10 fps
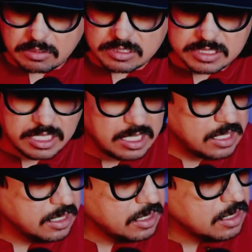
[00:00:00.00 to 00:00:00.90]
I don't
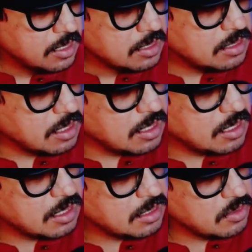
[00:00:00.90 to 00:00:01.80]
see
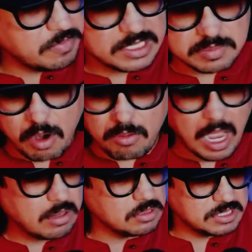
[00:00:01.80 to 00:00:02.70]
the Little Miss
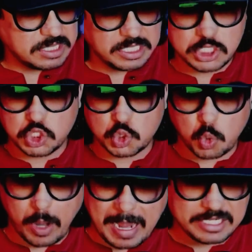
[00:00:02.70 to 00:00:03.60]
Marvel. I don't see these
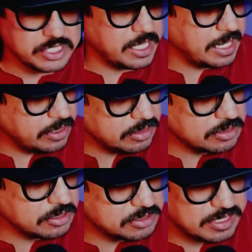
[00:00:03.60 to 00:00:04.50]
trash
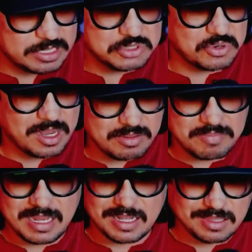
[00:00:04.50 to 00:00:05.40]
characters they try
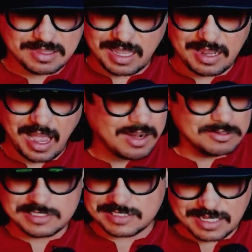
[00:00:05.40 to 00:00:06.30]
to make a thing.
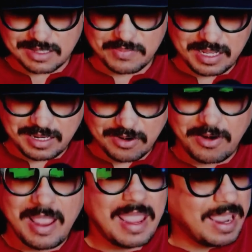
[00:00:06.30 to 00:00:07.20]
I don't see them in
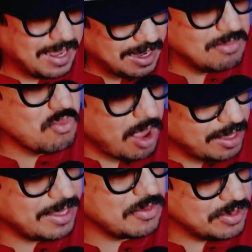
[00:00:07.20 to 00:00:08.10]
here. And I'm
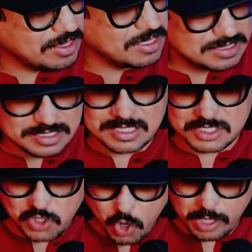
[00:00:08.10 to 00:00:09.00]
rocking with this. This
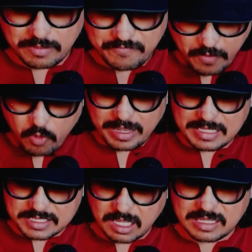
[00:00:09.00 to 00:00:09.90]
is good.
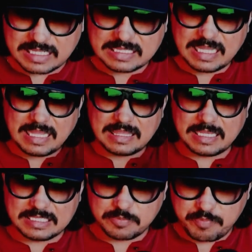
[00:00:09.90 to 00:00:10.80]
Focus on this. Let
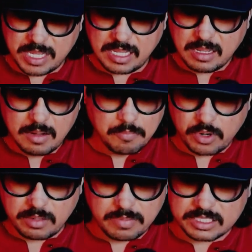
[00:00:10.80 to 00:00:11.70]
this be
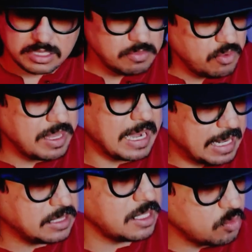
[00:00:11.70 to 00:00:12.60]
pretty much the movie.
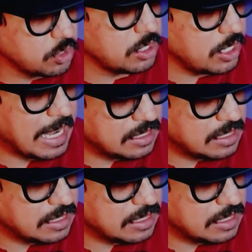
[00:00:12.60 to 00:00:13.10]
And I think we're good.